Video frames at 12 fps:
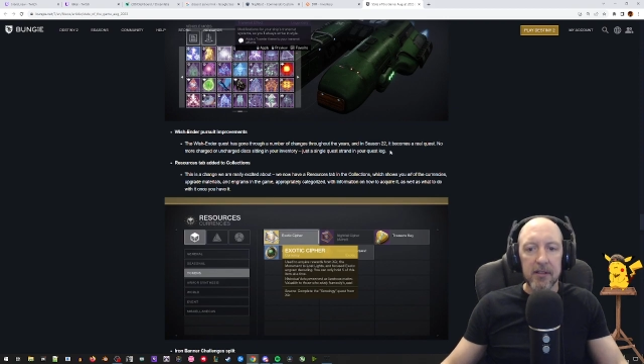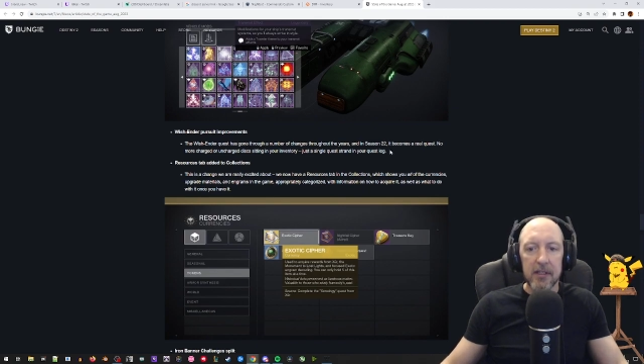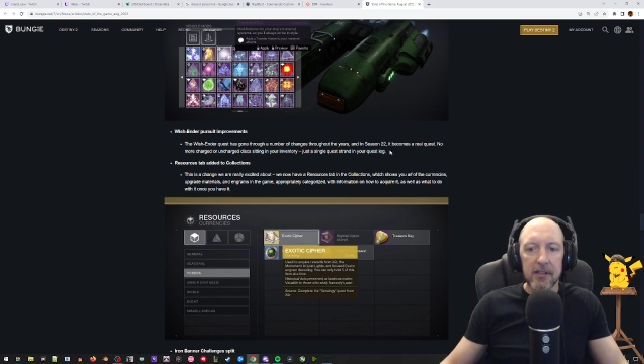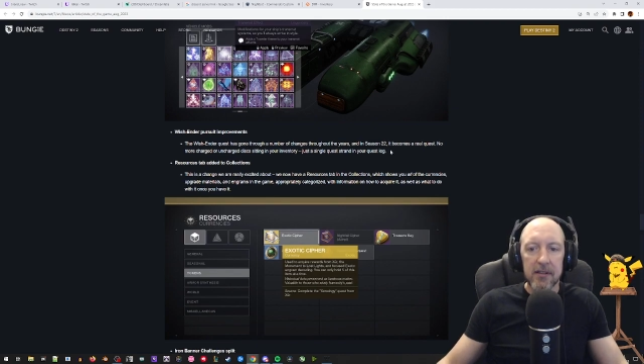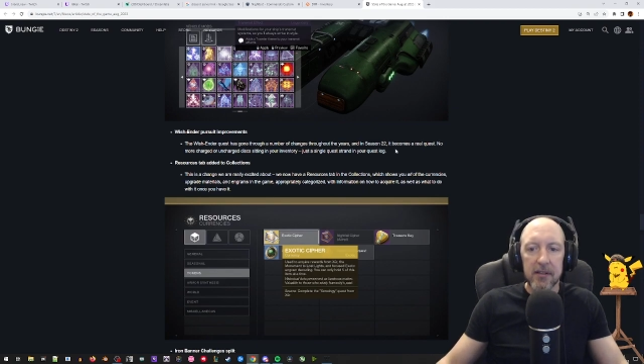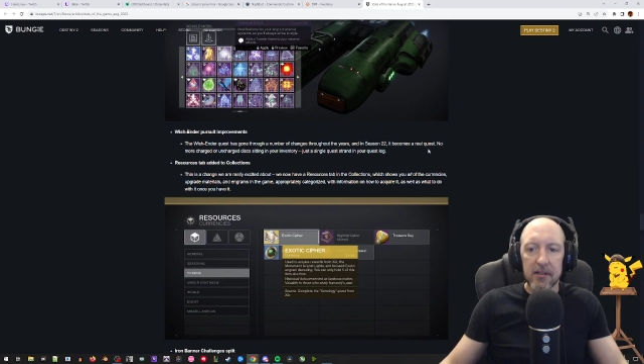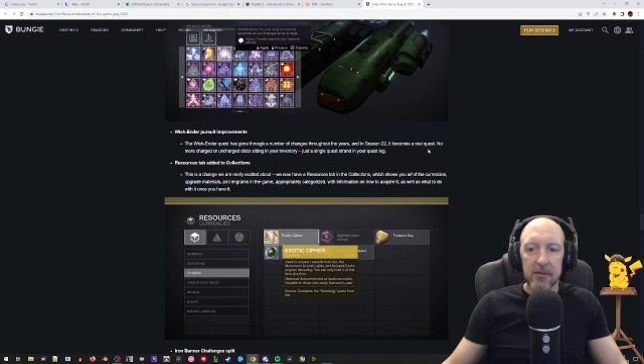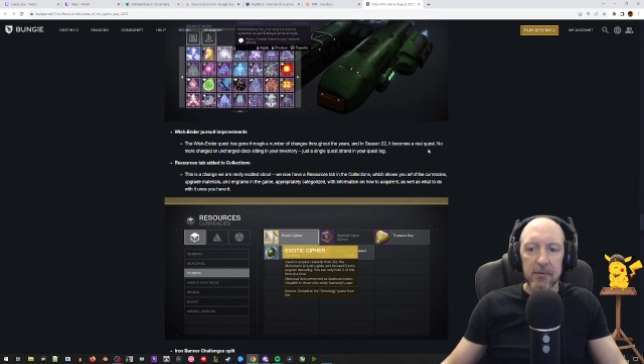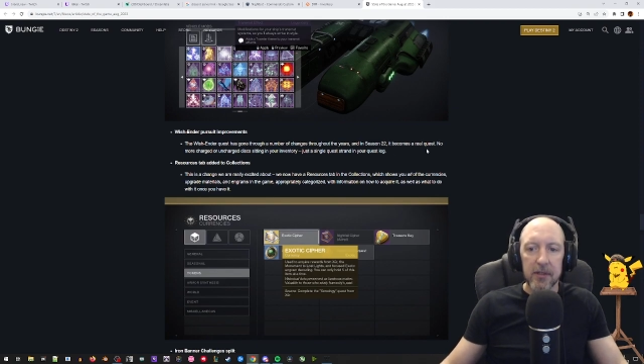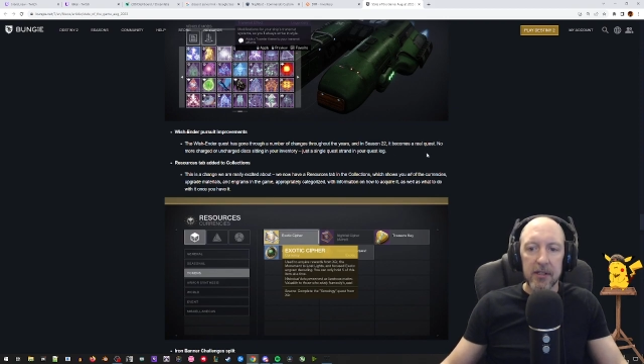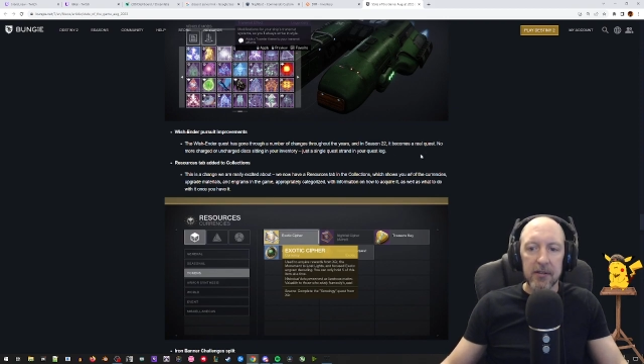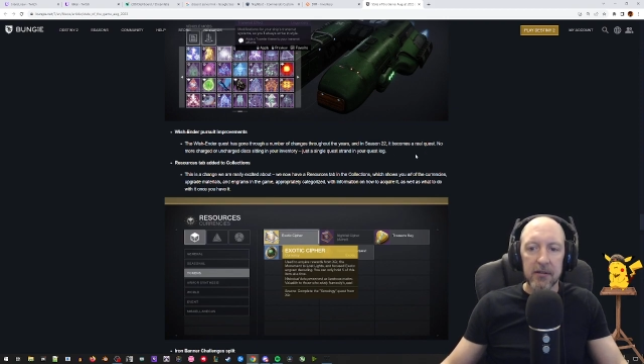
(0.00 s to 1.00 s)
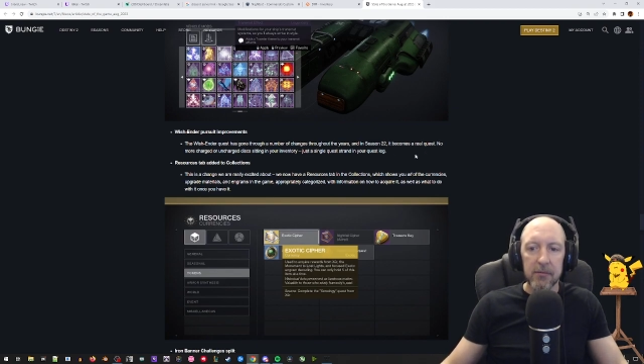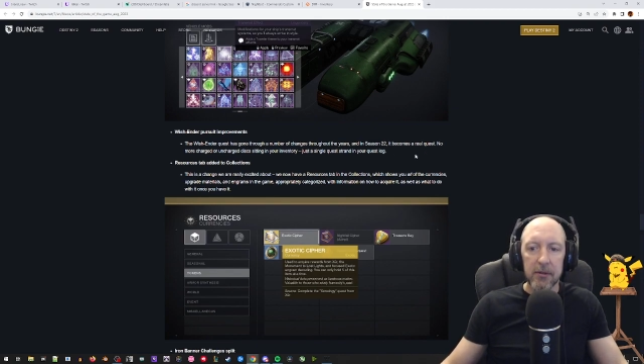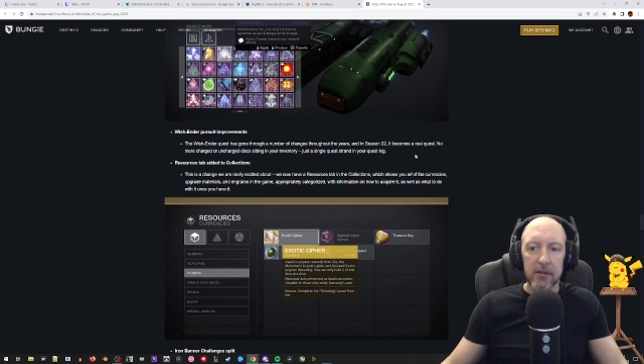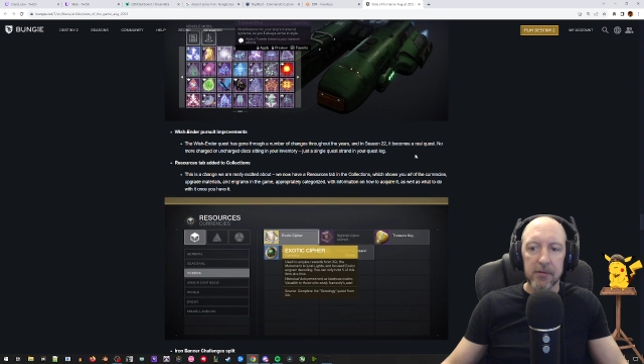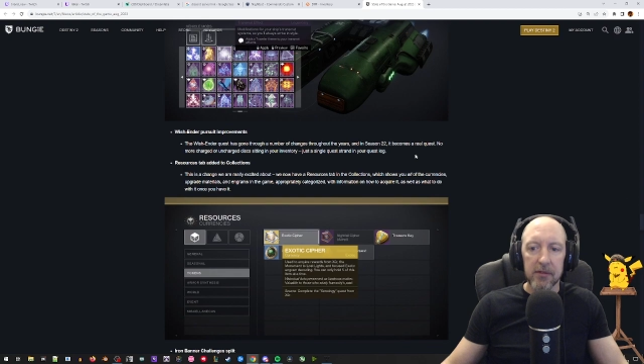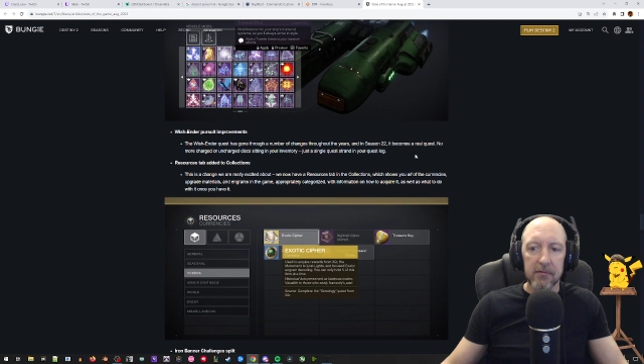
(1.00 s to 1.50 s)
and in Season 22 it
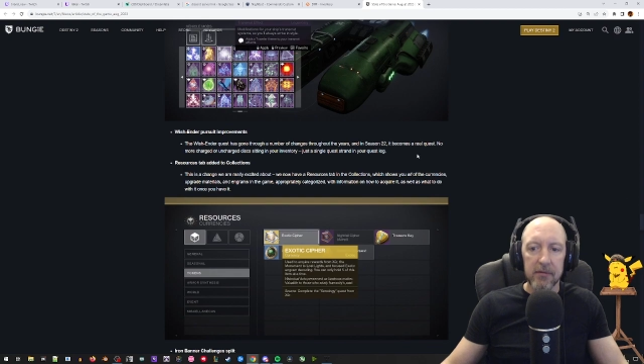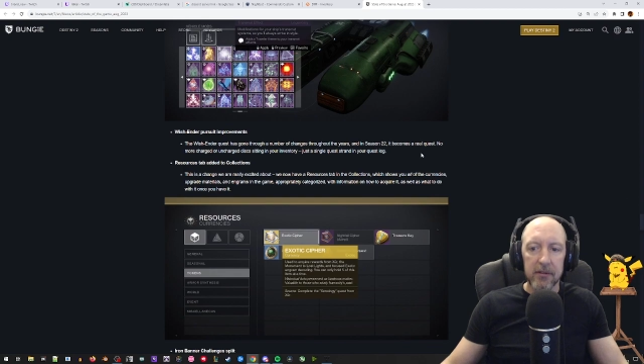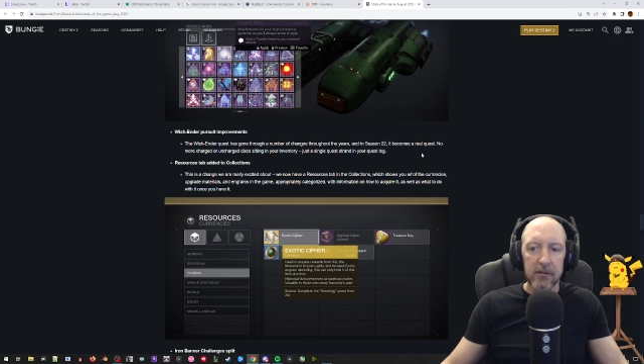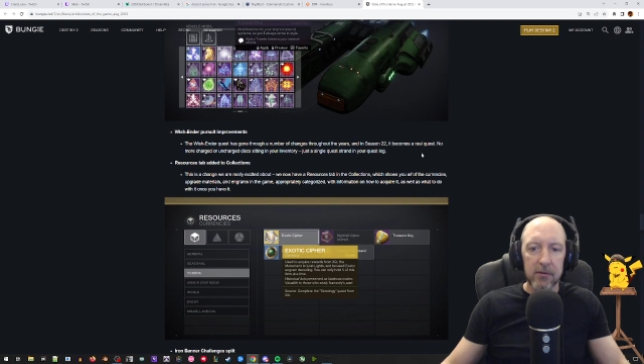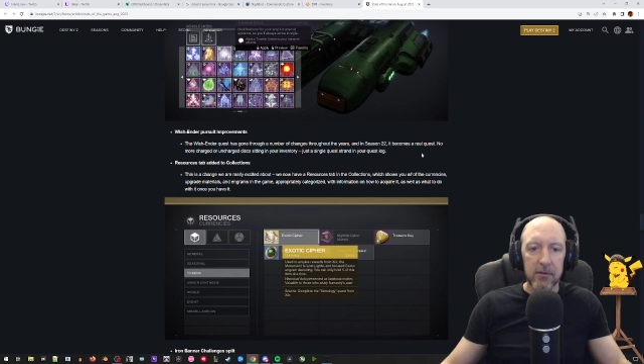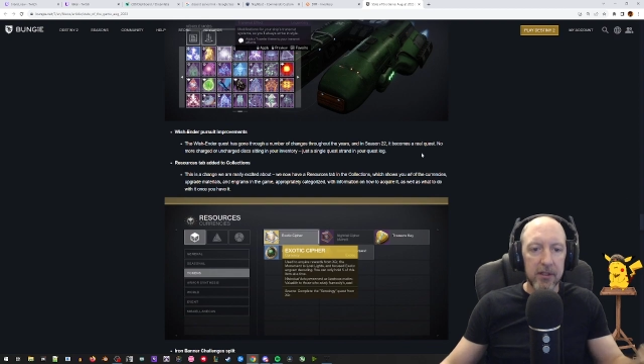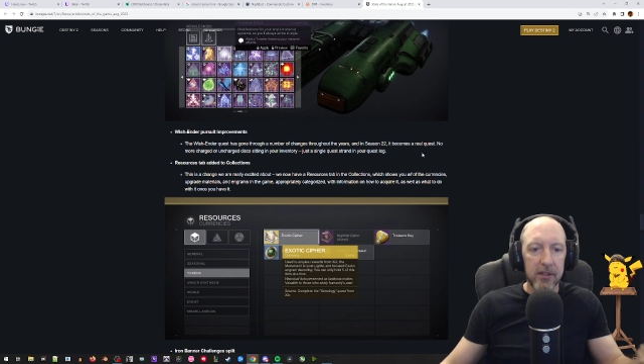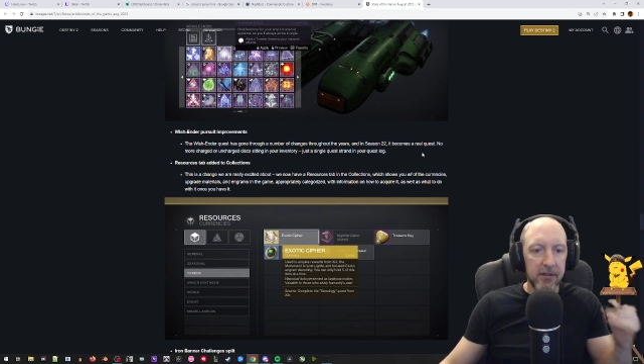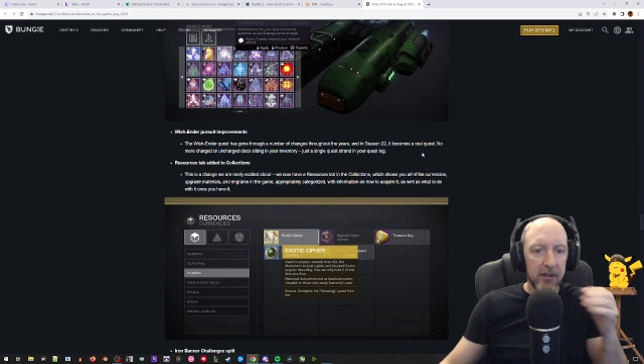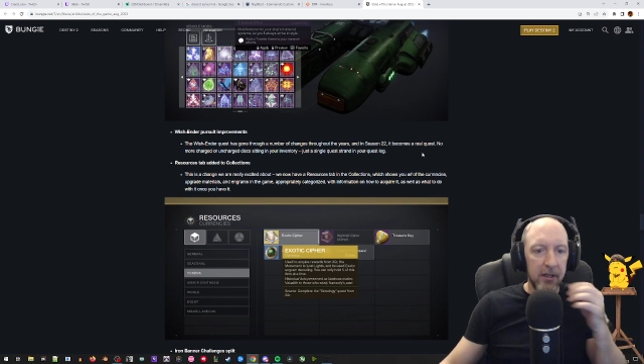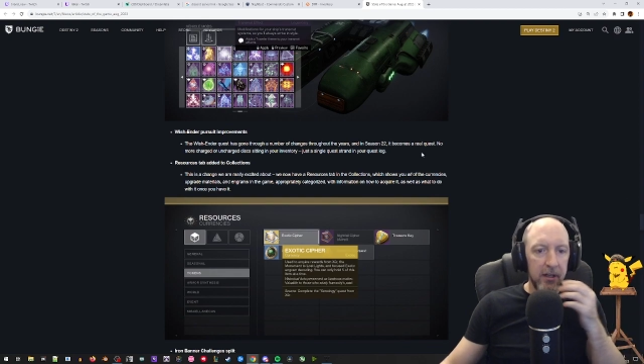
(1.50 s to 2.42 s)
becomes a real quest.